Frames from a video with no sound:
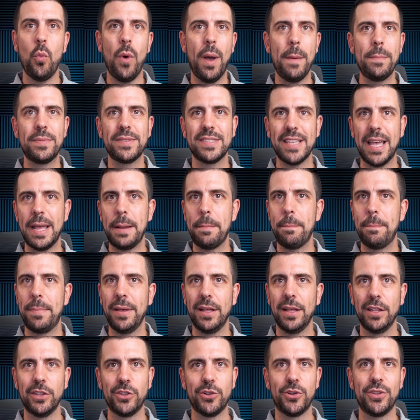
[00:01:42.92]
website
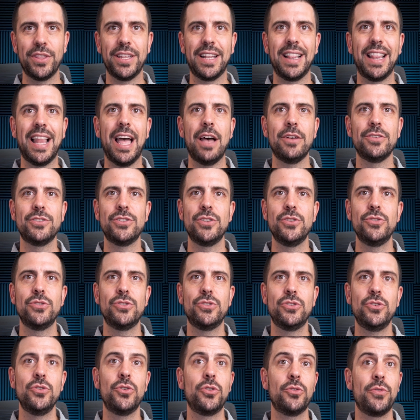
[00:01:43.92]
builder that allows you
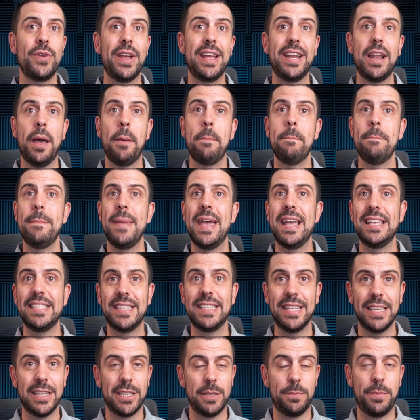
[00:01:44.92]
to create
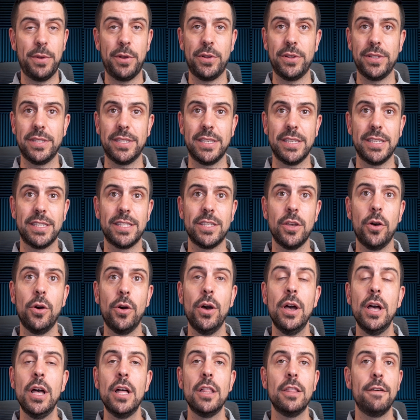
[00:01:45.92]
amazing experiences. So
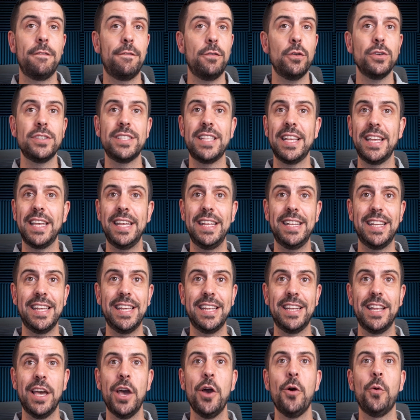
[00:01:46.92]
the first thing he
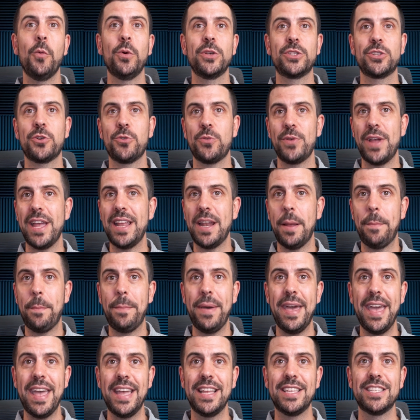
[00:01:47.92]
did was create a
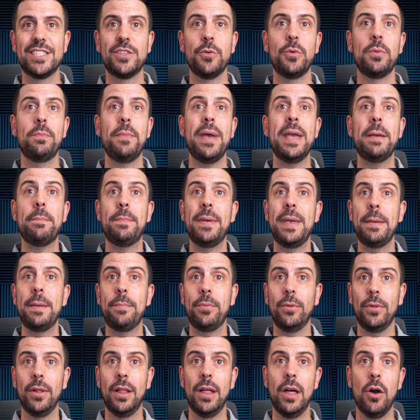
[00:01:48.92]
page that would make
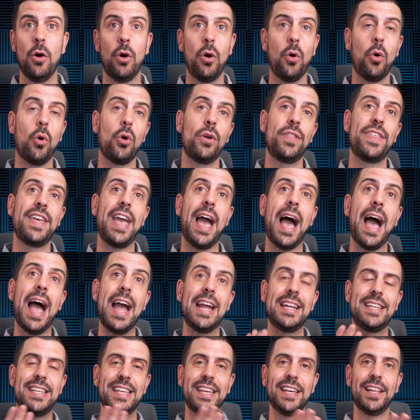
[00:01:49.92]
people, or the
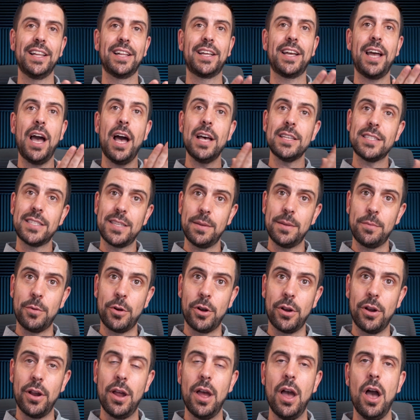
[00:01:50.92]
ideal
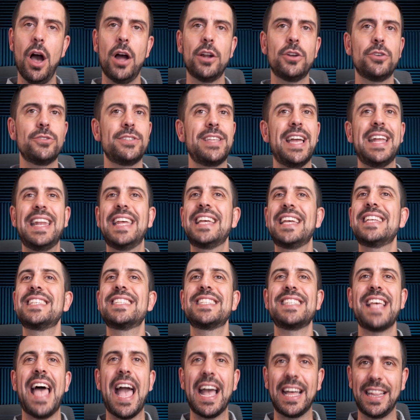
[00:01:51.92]
customer, understand
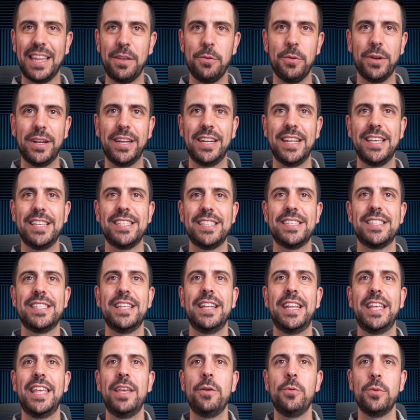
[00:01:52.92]
exactly what it is
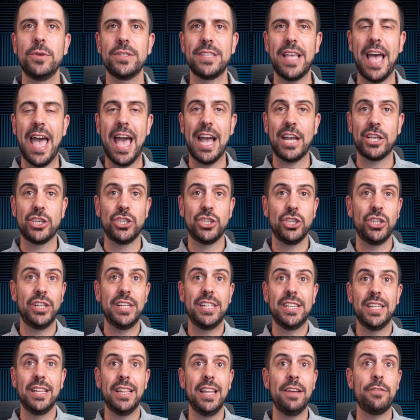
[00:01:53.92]
that he was actually
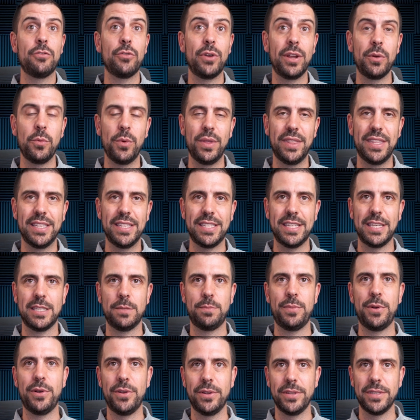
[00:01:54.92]
delivering with this
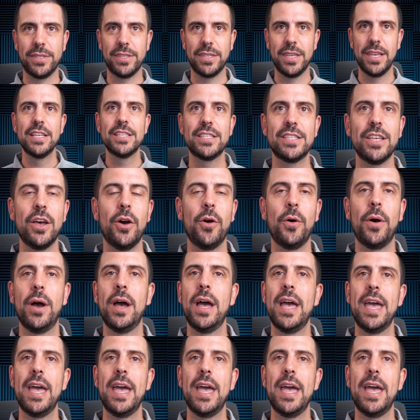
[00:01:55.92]
experience. So